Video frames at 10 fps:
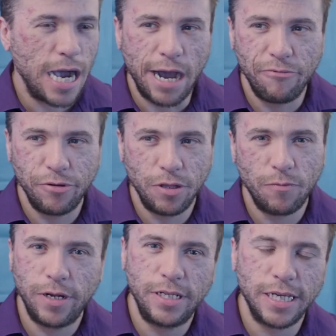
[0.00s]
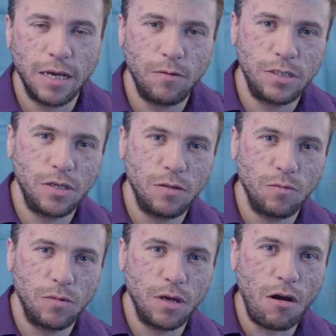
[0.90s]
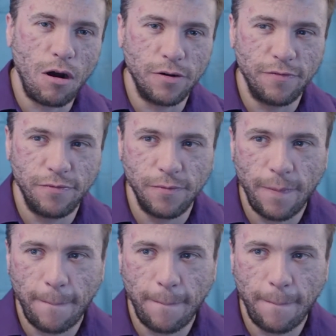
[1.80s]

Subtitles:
I really want to get to the heart of